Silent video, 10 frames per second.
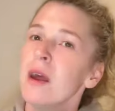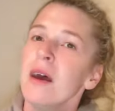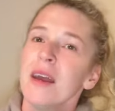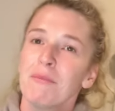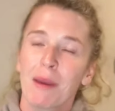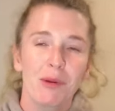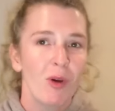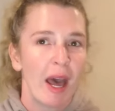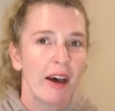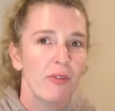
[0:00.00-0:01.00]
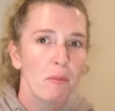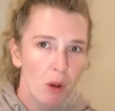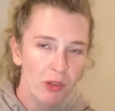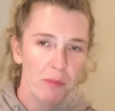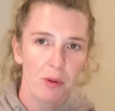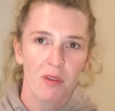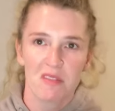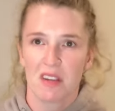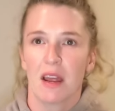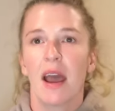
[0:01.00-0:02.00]
Maybe you have multiples
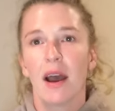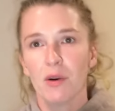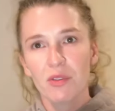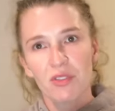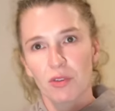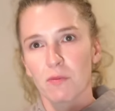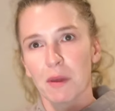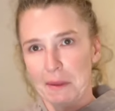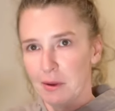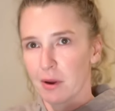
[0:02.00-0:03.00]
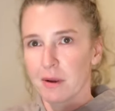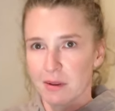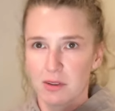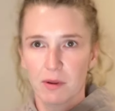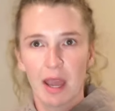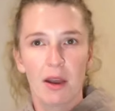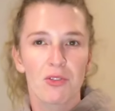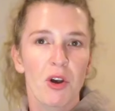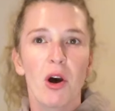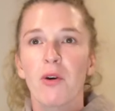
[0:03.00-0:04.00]
in a house, so maybe you're doing a house
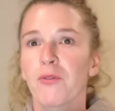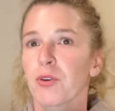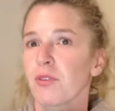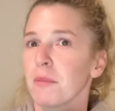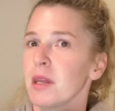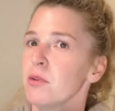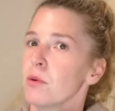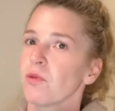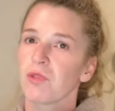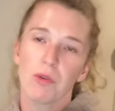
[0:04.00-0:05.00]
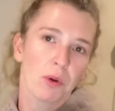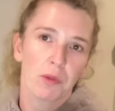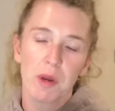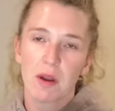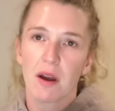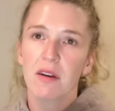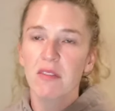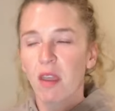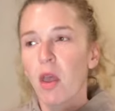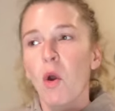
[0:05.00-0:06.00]
call for somebody who owns two or three dogs.
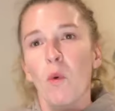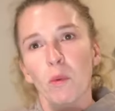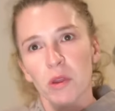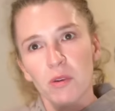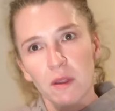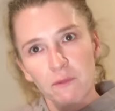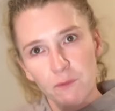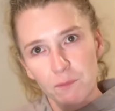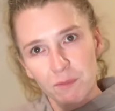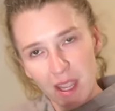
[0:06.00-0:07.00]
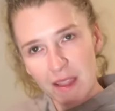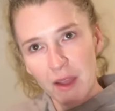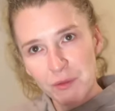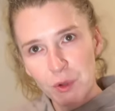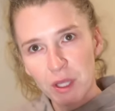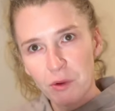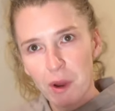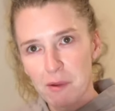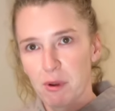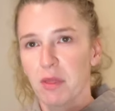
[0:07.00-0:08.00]
Well, you can take that folding
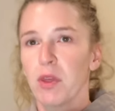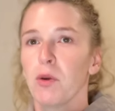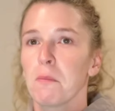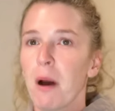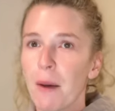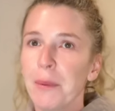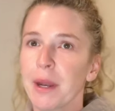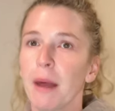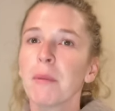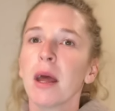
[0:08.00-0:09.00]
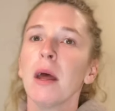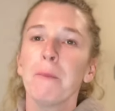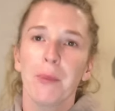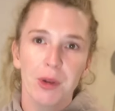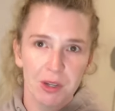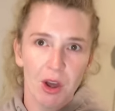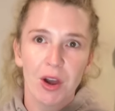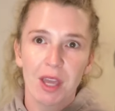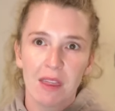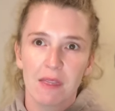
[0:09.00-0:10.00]
crate with you, pop it up, put a
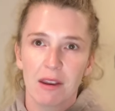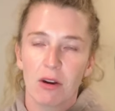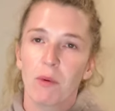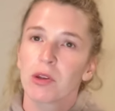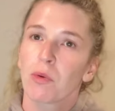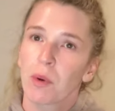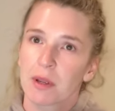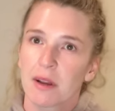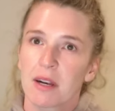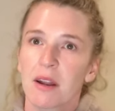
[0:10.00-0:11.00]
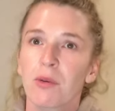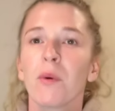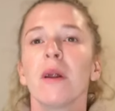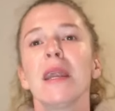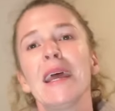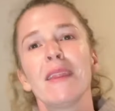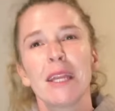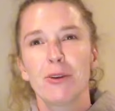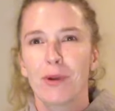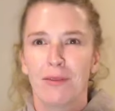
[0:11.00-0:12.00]
dog in there while you're working on another one, and then you
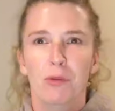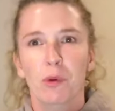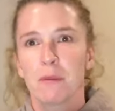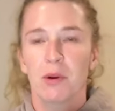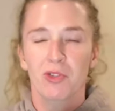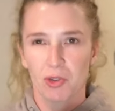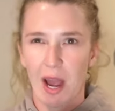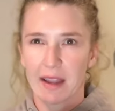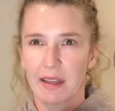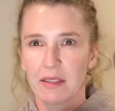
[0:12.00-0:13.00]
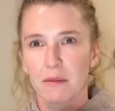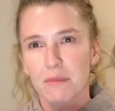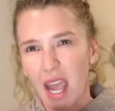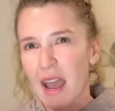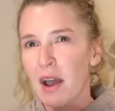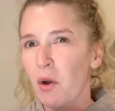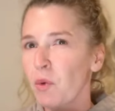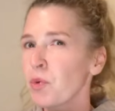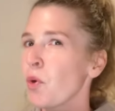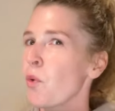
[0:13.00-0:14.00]
don't have to worry about tracking them
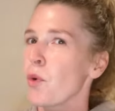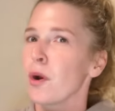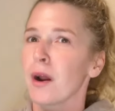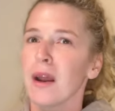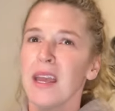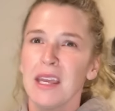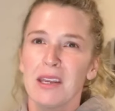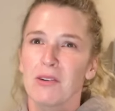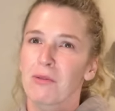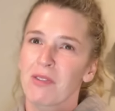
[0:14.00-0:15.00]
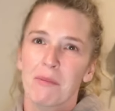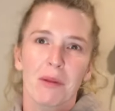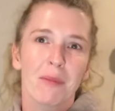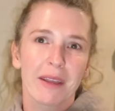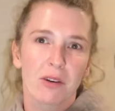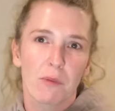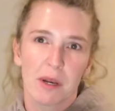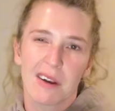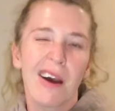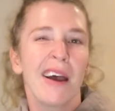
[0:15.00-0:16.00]
down, or, you know, some of them like to run
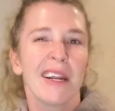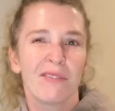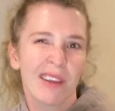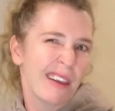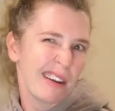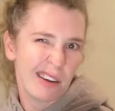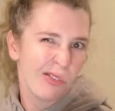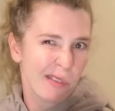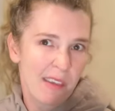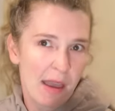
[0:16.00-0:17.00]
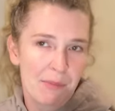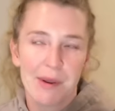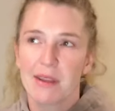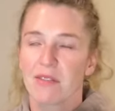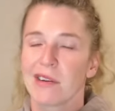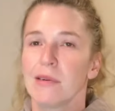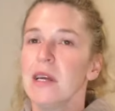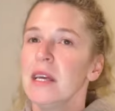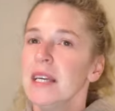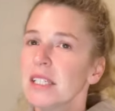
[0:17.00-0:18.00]
and hide if they kind of know what's happening. So
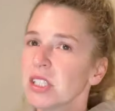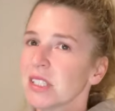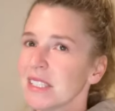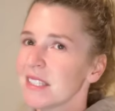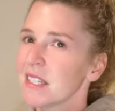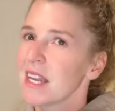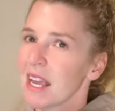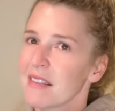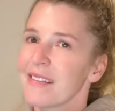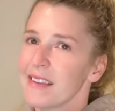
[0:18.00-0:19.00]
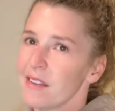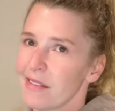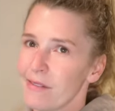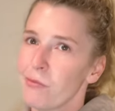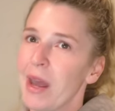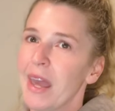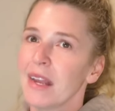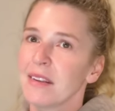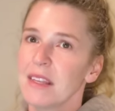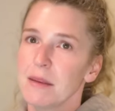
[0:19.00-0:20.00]
it just is a nice, easy way
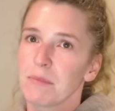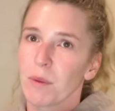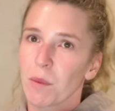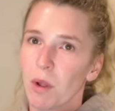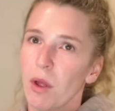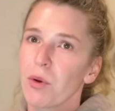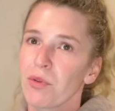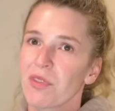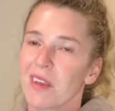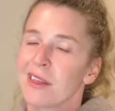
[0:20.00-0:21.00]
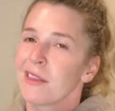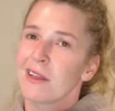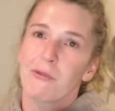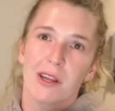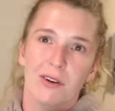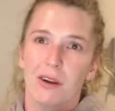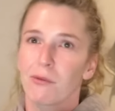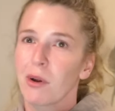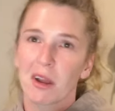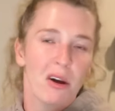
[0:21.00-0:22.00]
to keep them close, and that way you're not
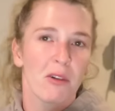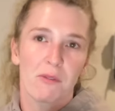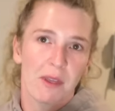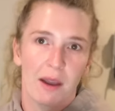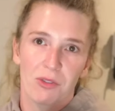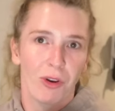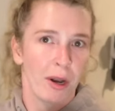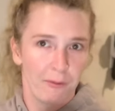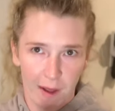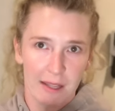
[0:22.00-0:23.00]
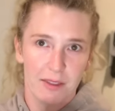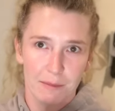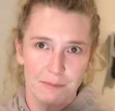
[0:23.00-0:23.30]
running all over the house trying to find them.